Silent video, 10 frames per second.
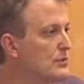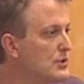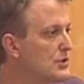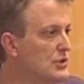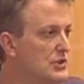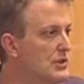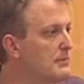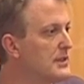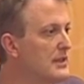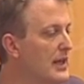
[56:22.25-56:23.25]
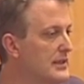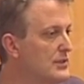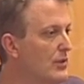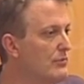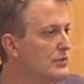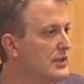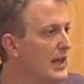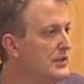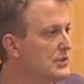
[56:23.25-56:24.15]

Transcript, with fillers: which is just something that I do every day